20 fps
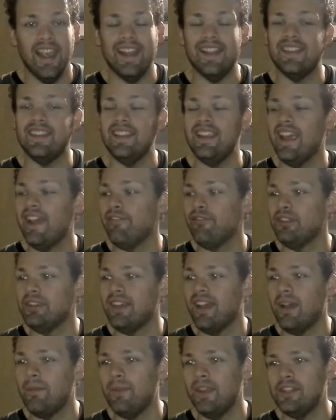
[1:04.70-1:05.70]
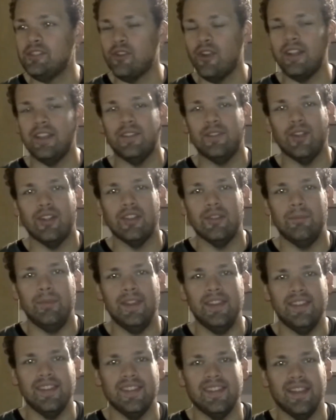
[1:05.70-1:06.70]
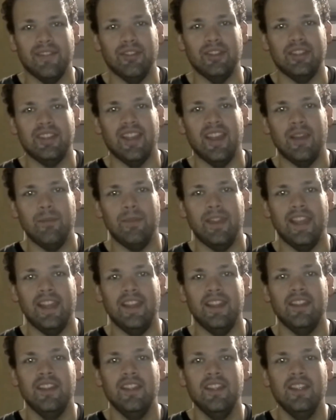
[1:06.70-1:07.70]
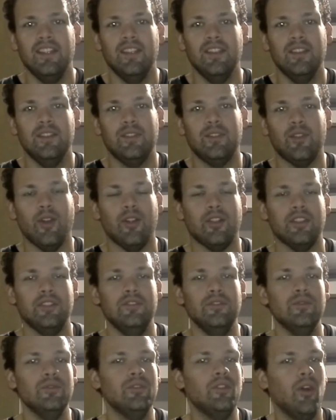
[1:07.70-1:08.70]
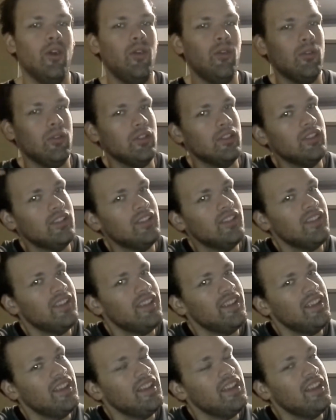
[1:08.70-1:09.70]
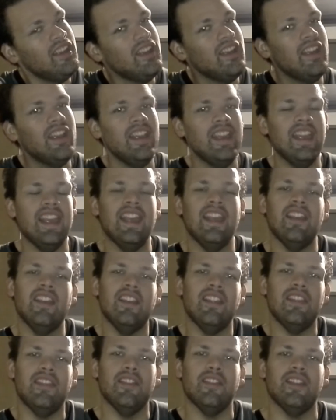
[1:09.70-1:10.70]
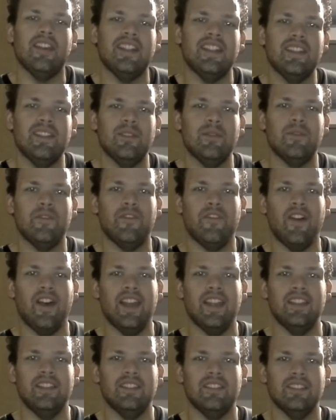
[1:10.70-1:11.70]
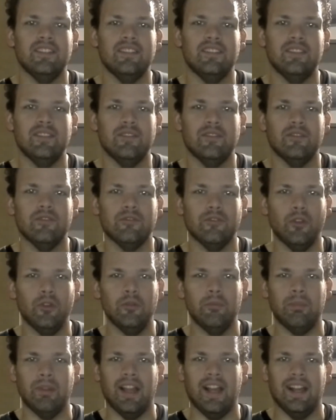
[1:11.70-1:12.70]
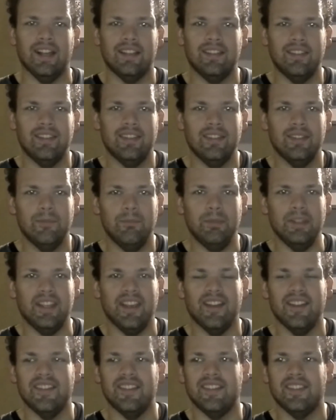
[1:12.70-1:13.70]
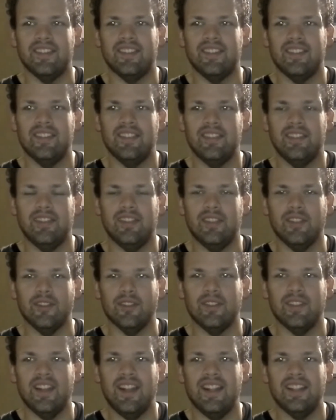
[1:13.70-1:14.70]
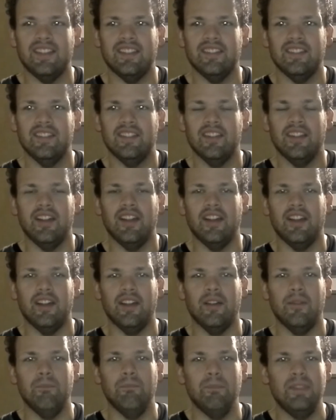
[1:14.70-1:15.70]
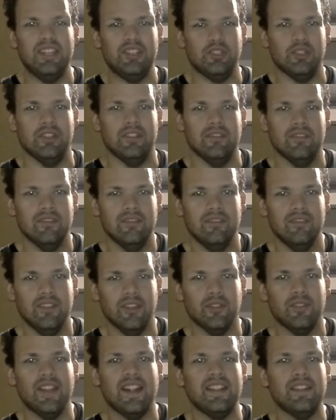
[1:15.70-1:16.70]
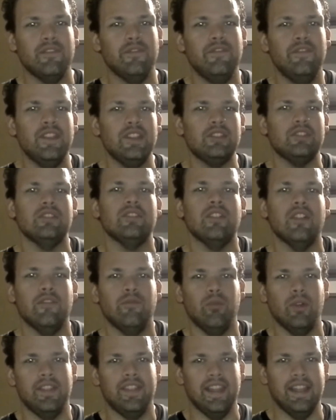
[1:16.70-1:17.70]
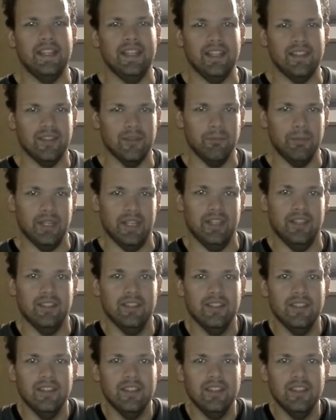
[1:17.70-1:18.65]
And see, every time they try to start a business, every time they start a new goal, they're gonna find roadblocks because there's not a mission, there's not a vision of what they need to be.